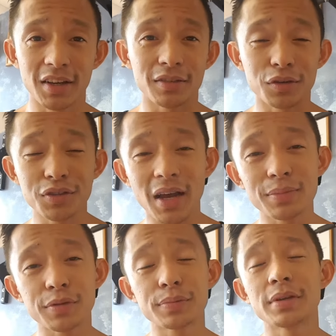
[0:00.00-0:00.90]
Those times
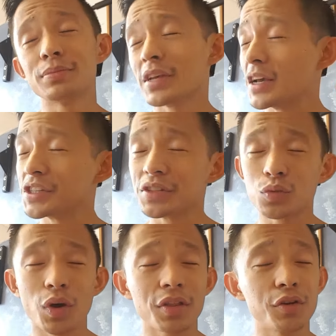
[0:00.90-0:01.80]
of temptations,
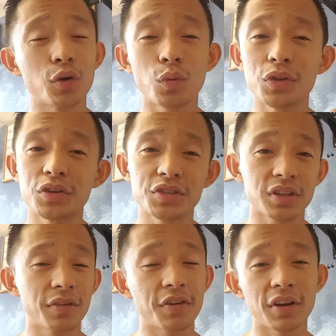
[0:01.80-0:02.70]
whether you're with your
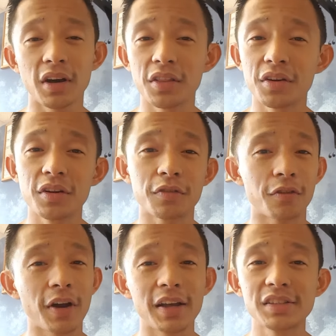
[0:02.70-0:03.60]
significant other,
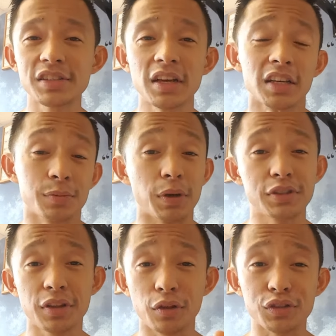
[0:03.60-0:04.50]
friends,
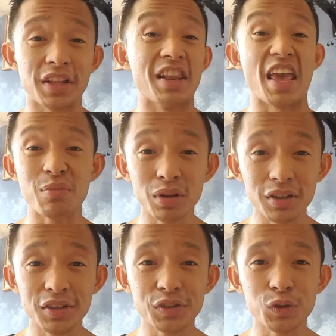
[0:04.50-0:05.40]
especially those
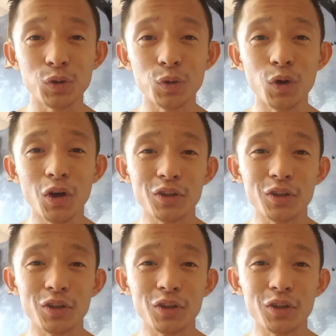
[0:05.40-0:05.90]
enablers who